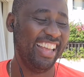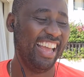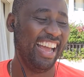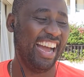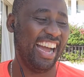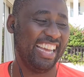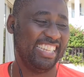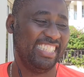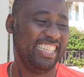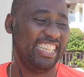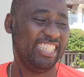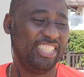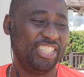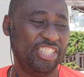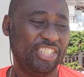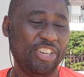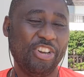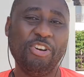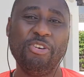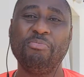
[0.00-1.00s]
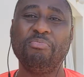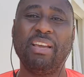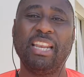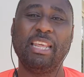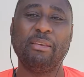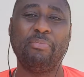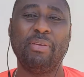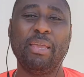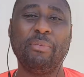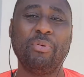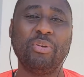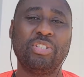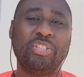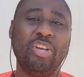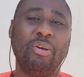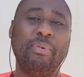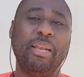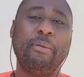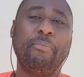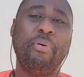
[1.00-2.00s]
I see so many people,
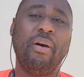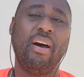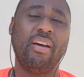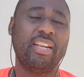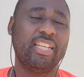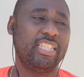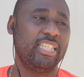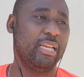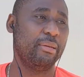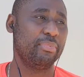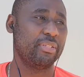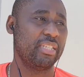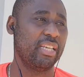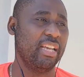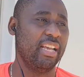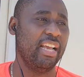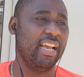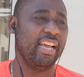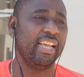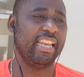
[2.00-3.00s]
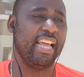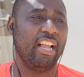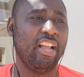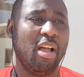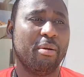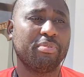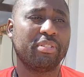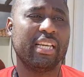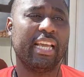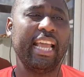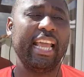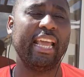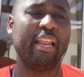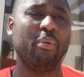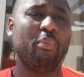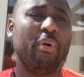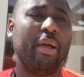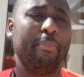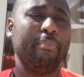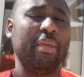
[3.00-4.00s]
so many partnerships that come to the
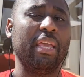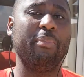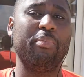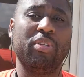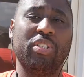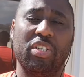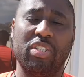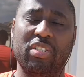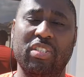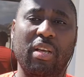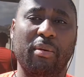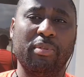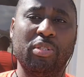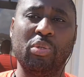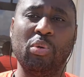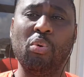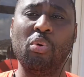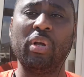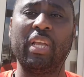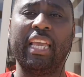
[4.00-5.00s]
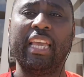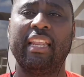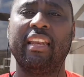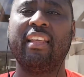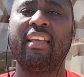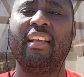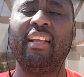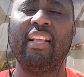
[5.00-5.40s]
end where people just stop talking.